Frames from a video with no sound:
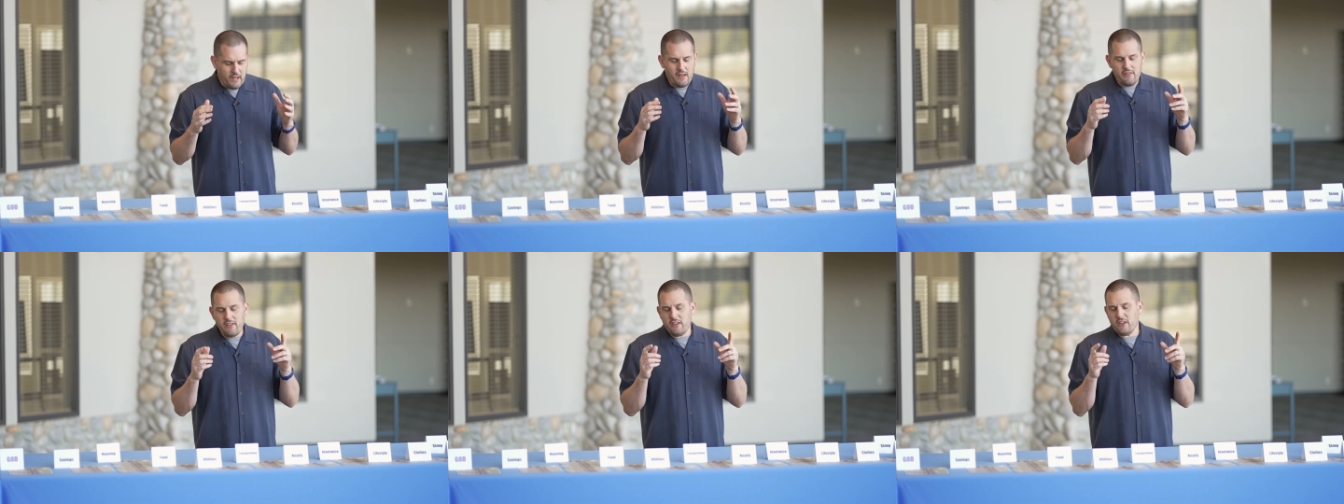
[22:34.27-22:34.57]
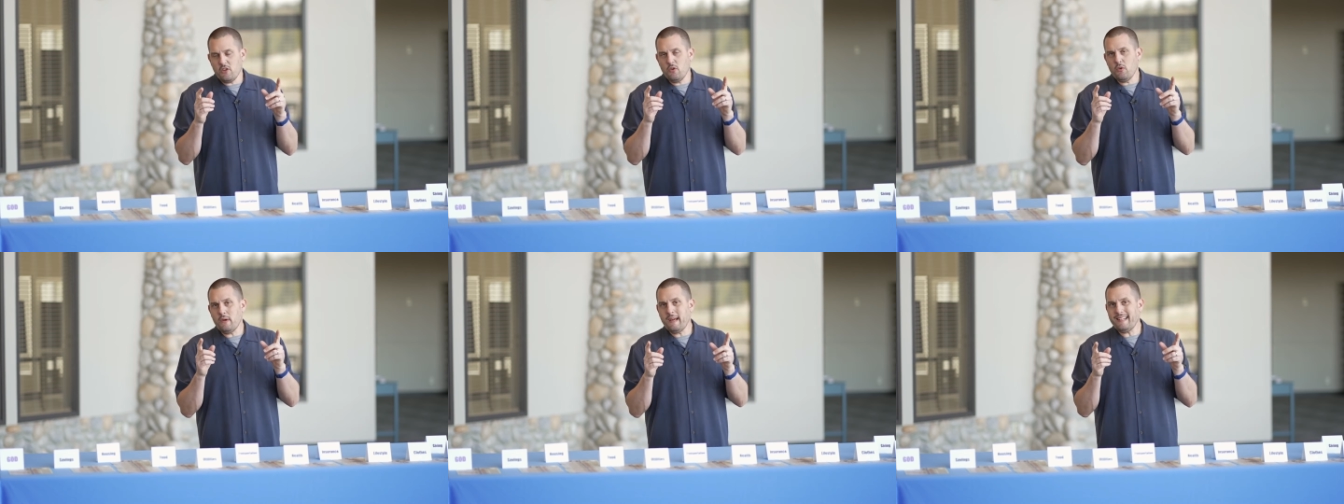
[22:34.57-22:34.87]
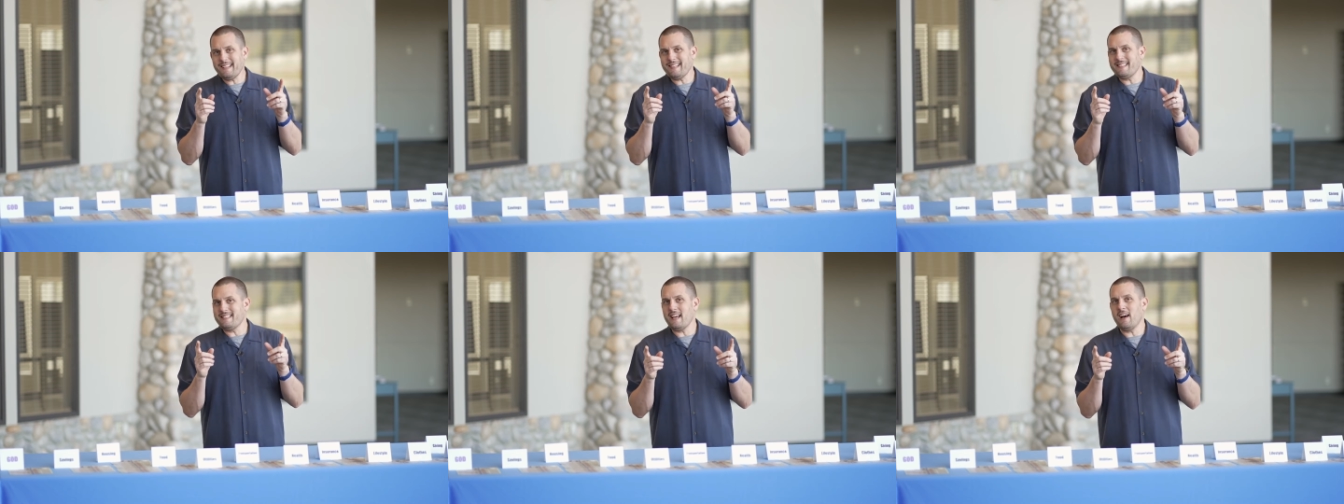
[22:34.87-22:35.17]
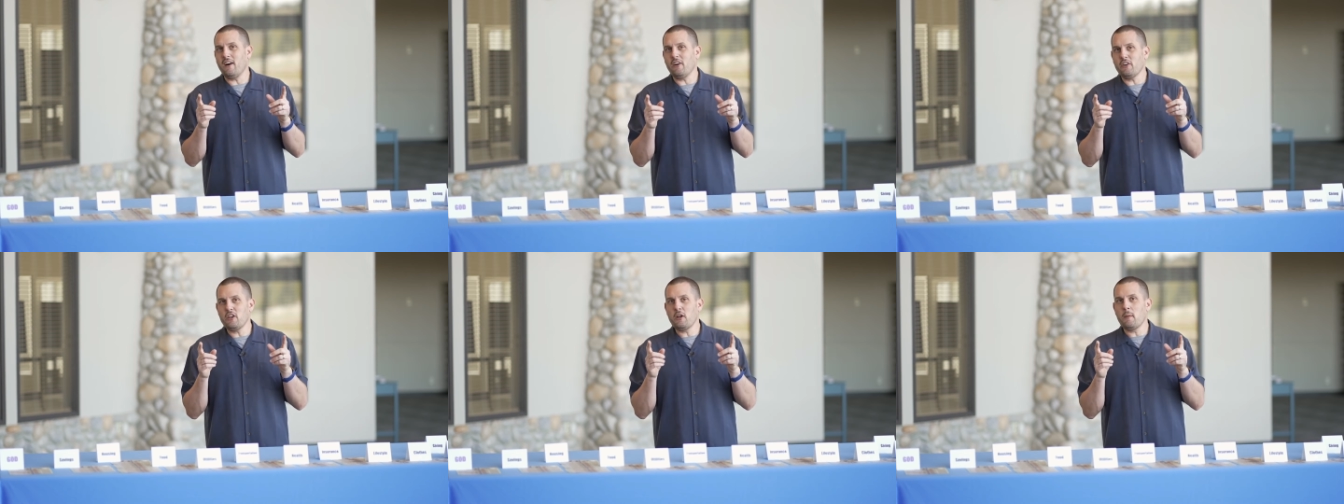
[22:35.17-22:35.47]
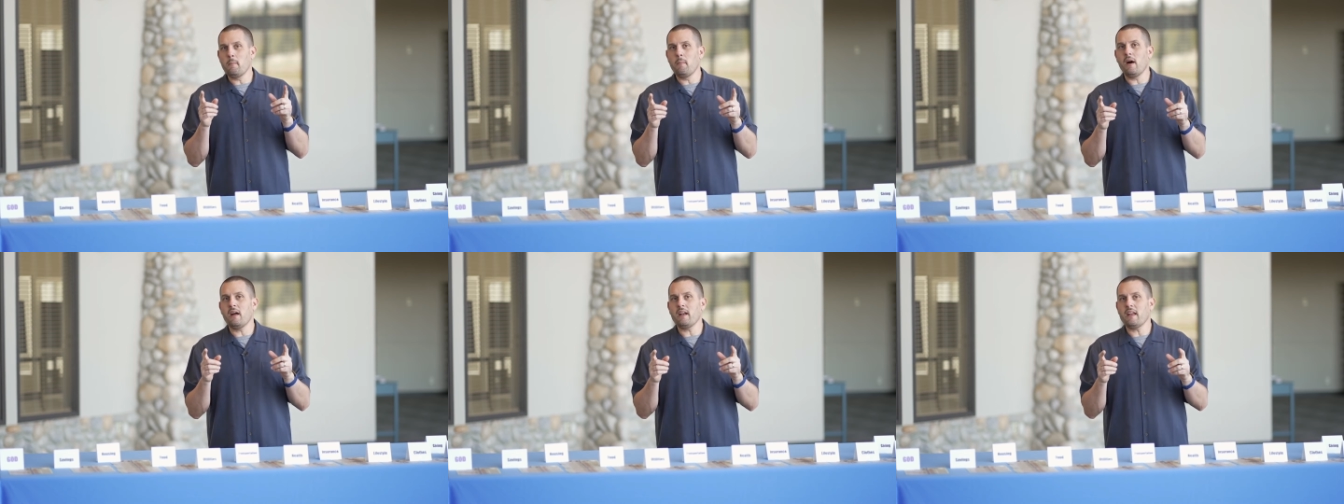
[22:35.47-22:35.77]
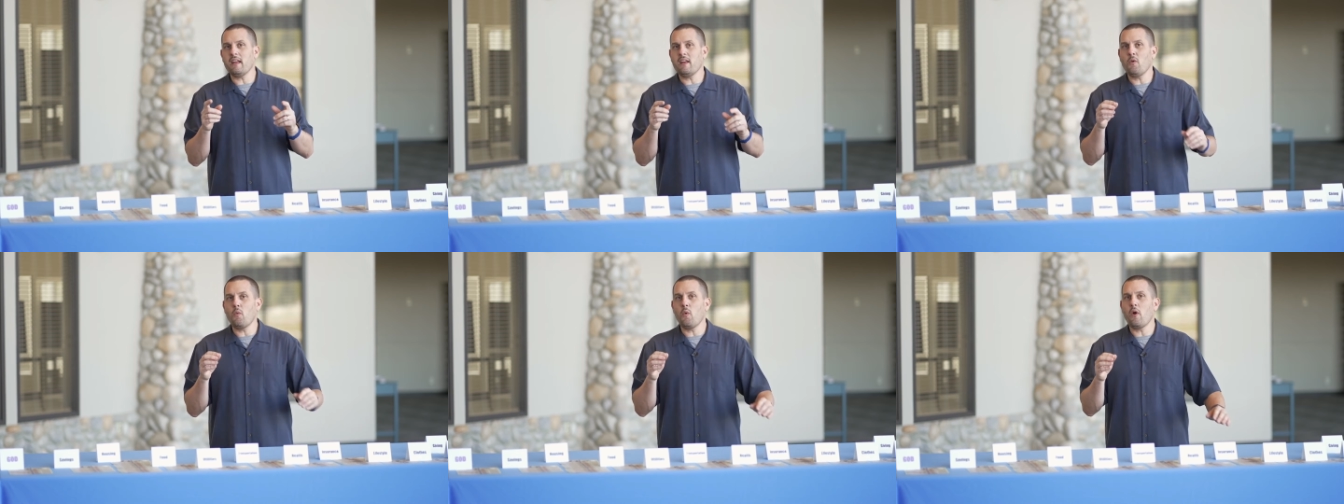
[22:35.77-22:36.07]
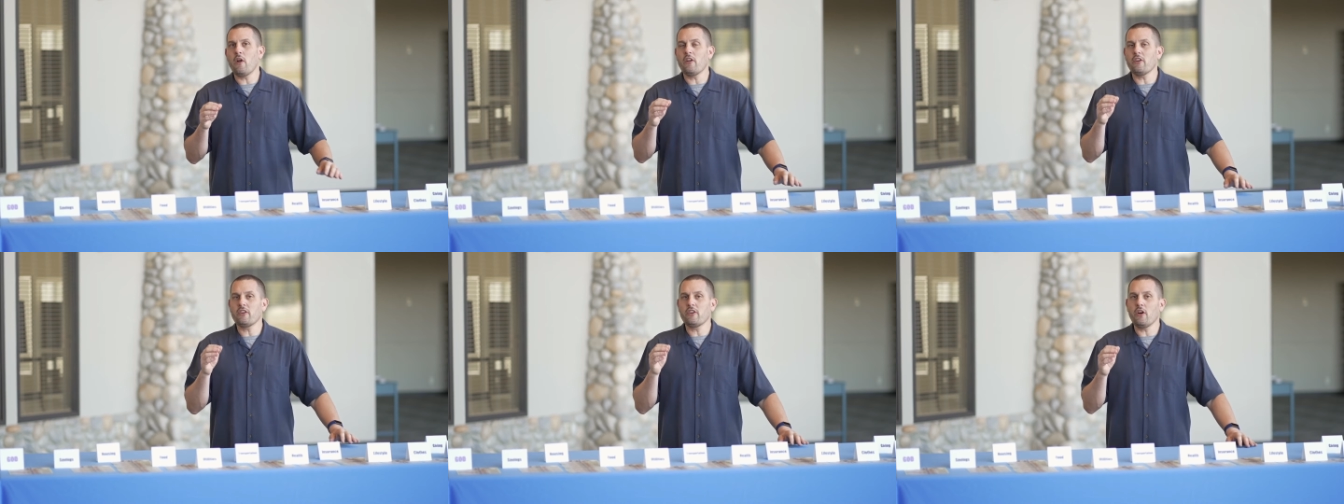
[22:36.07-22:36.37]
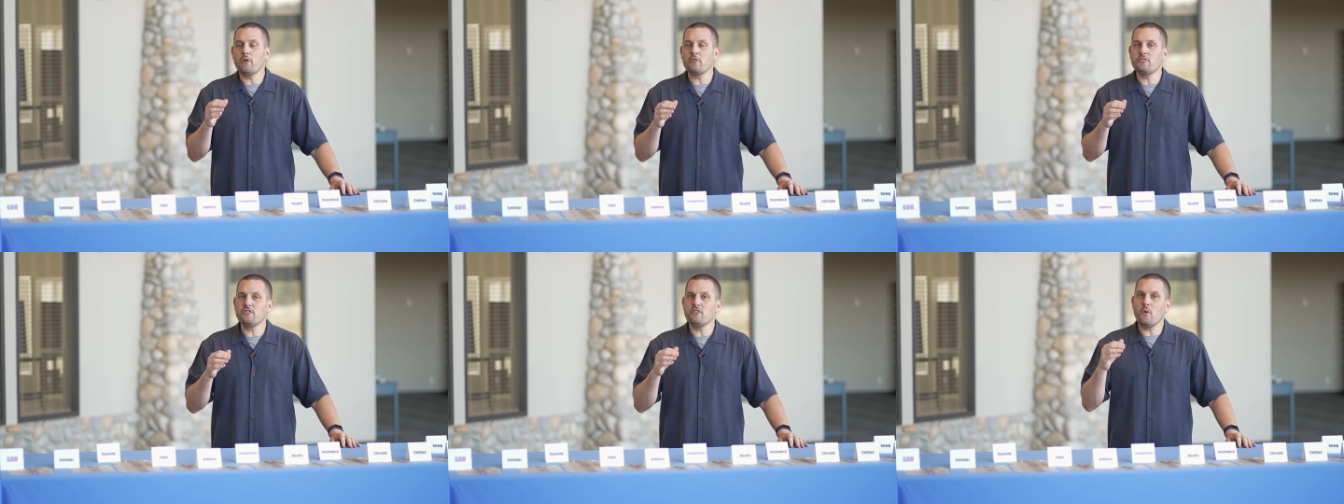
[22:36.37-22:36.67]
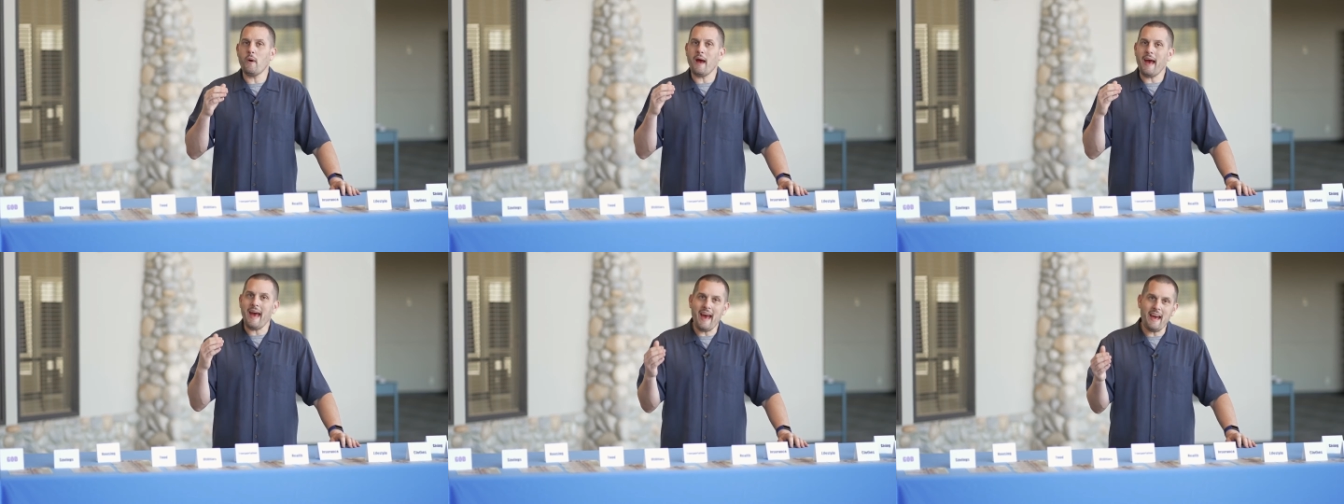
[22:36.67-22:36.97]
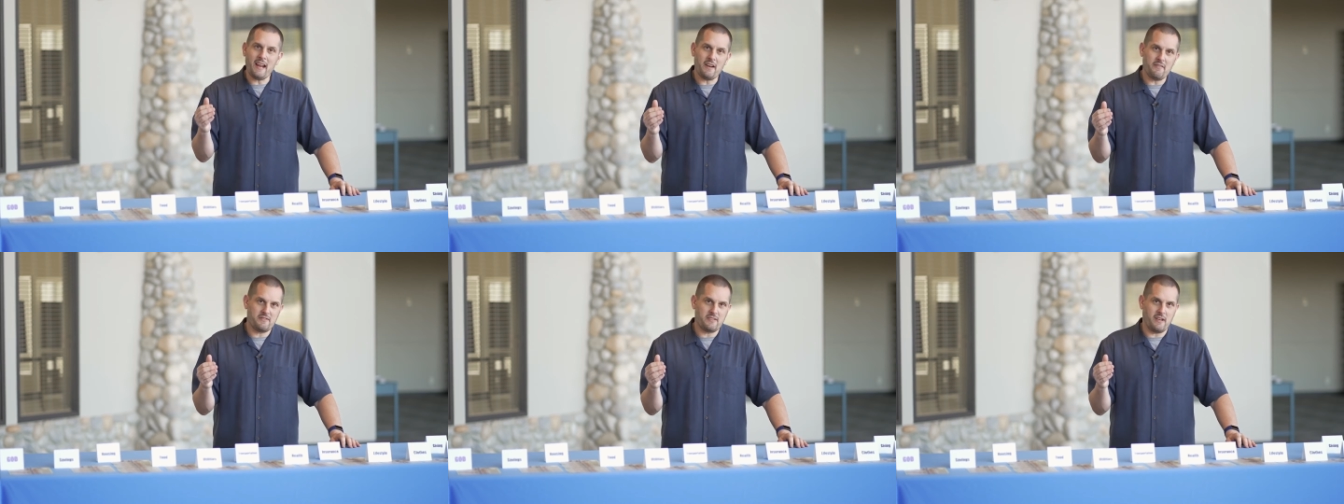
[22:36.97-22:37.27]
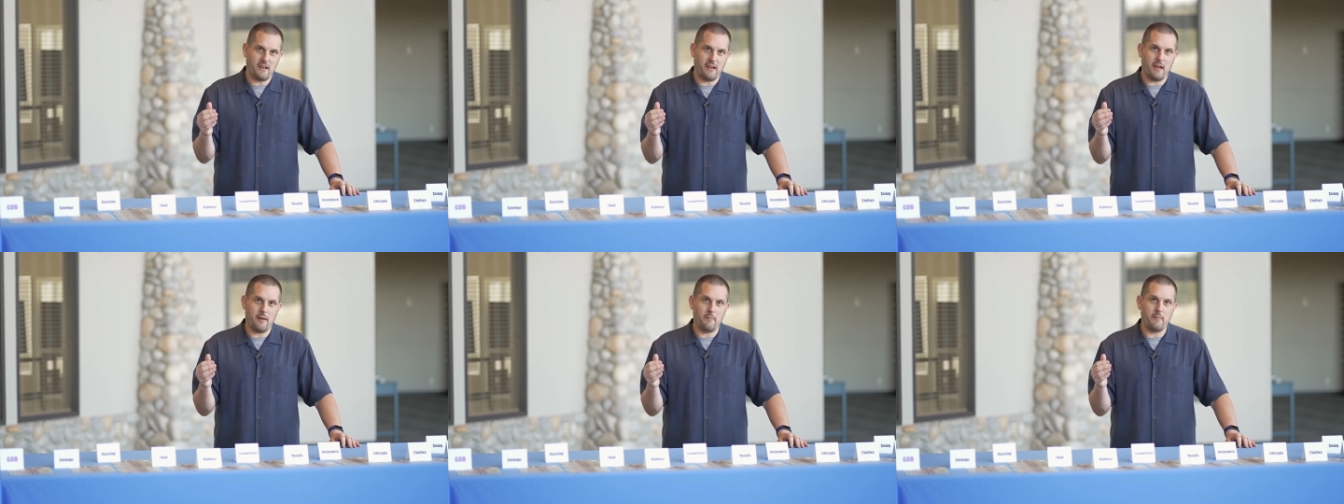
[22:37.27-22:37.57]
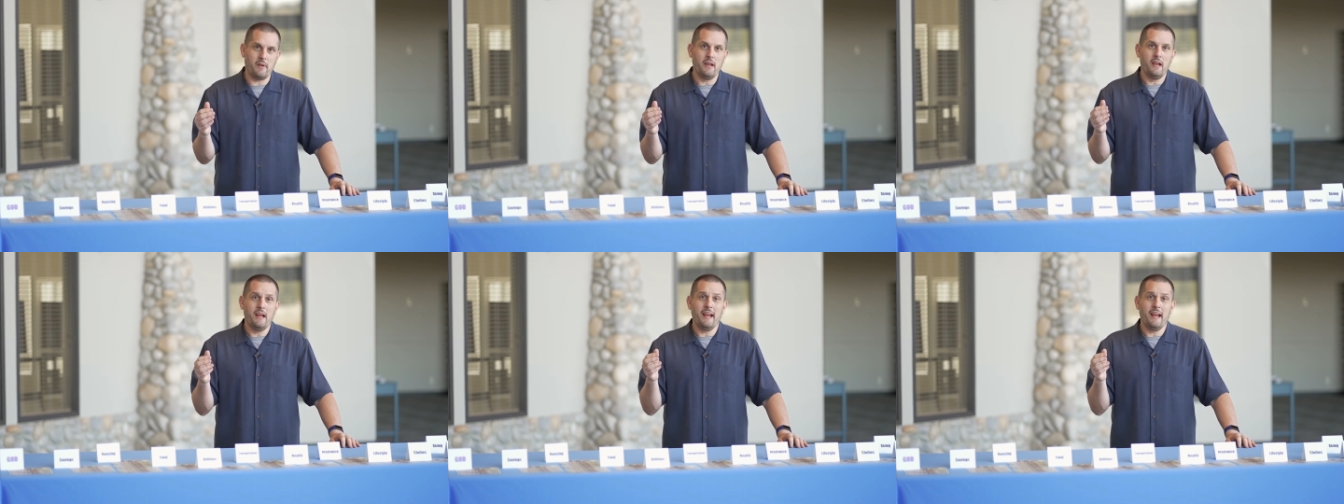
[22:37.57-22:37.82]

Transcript: that you get to tell your money where to go to ahead of time